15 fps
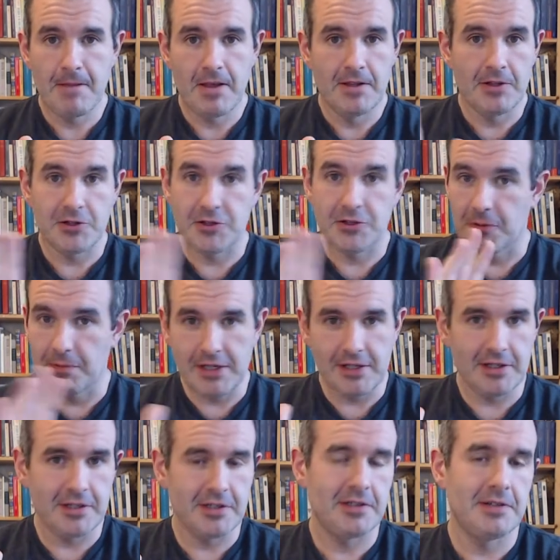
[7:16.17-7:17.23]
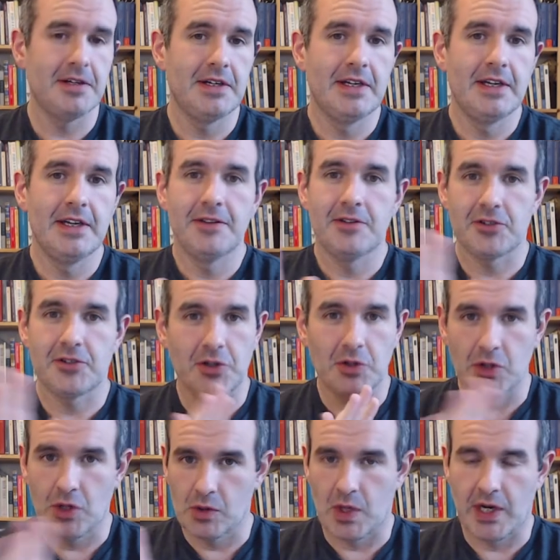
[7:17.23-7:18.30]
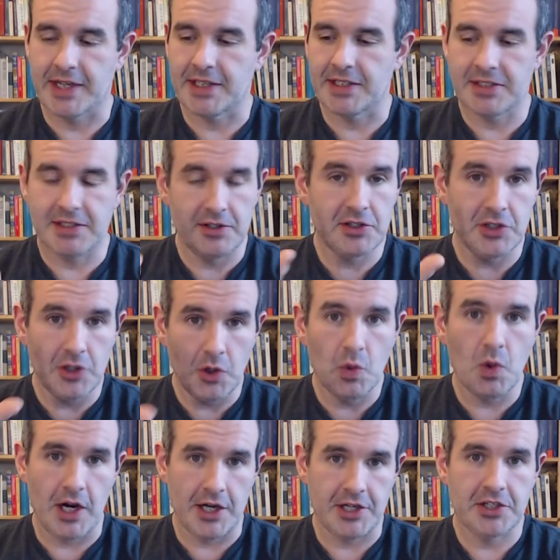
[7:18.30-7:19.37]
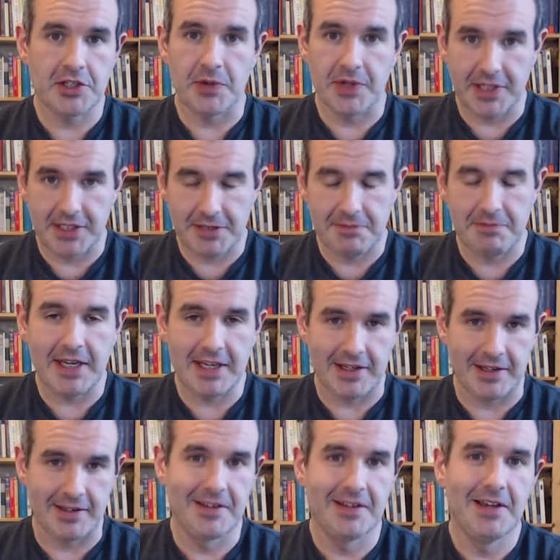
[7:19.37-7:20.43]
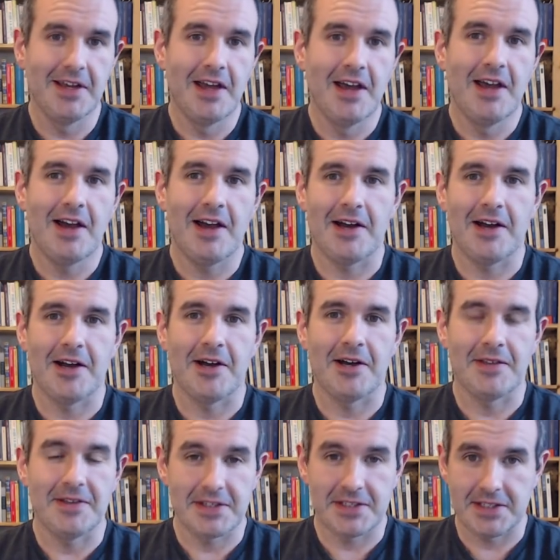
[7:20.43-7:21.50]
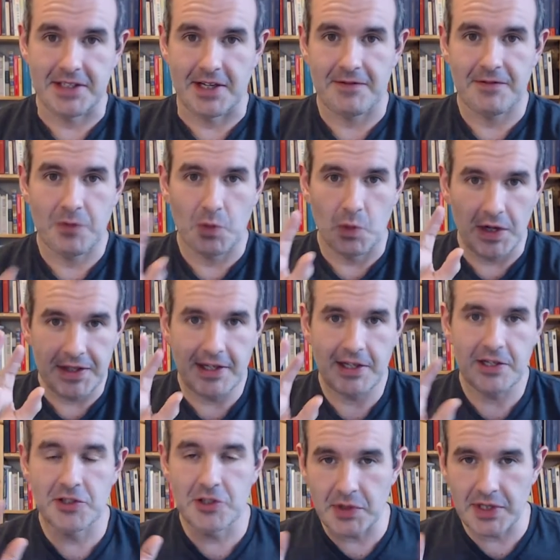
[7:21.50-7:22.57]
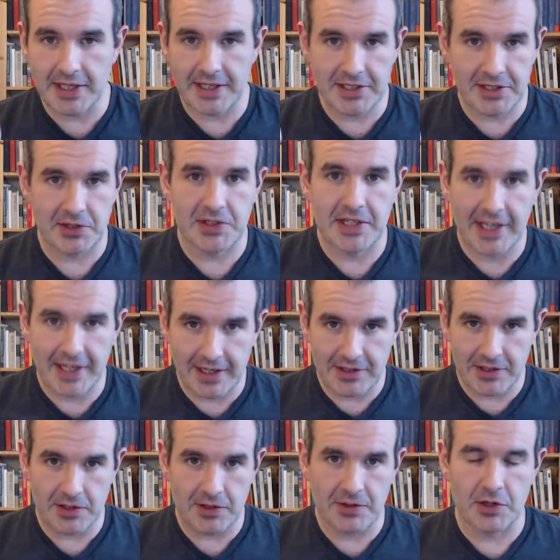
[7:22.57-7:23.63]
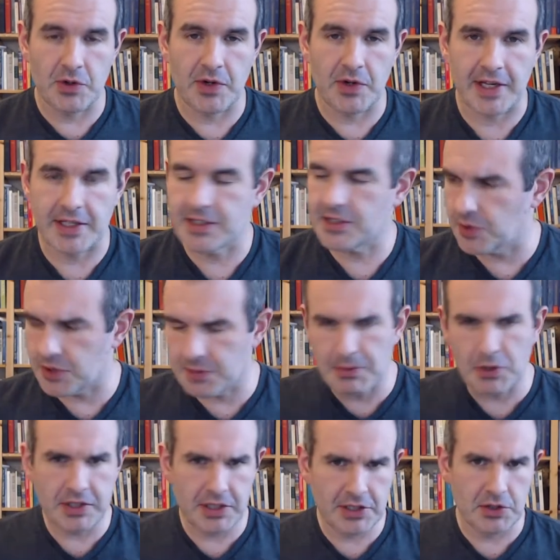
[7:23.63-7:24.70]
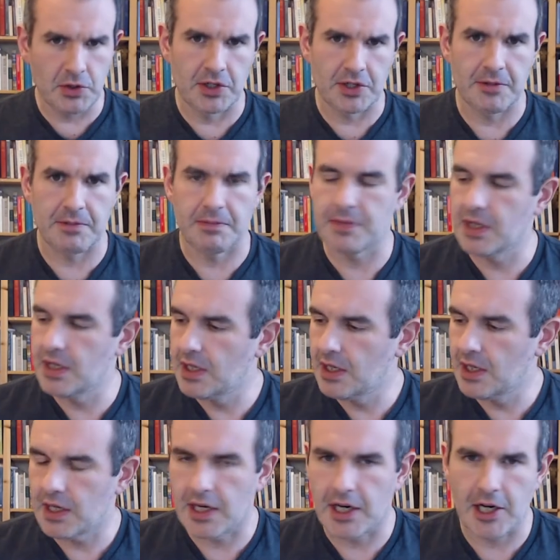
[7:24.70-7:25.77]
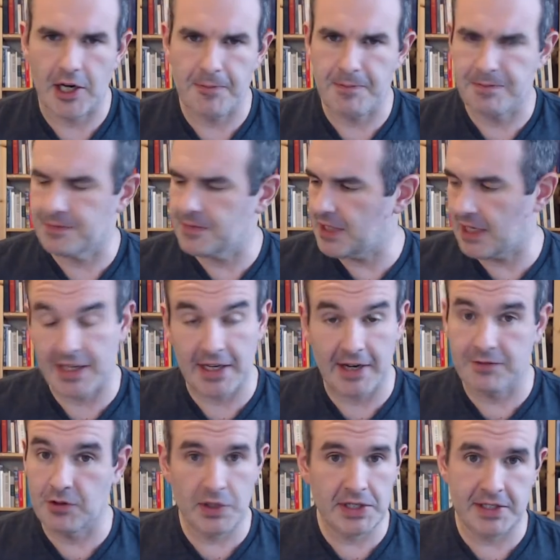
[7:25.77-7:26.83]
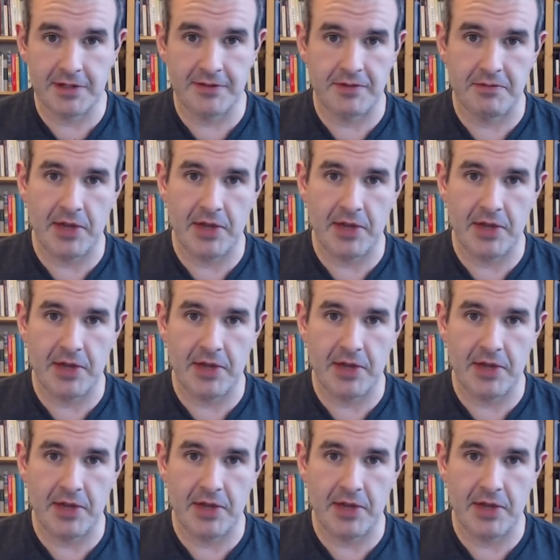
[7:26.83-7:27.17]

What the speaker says: there's no beer, there's no low wines, there's no wash going into making this stuff. What they are doing is they're taking their grains, so it's mostly sorghum. Again, I have no idea of the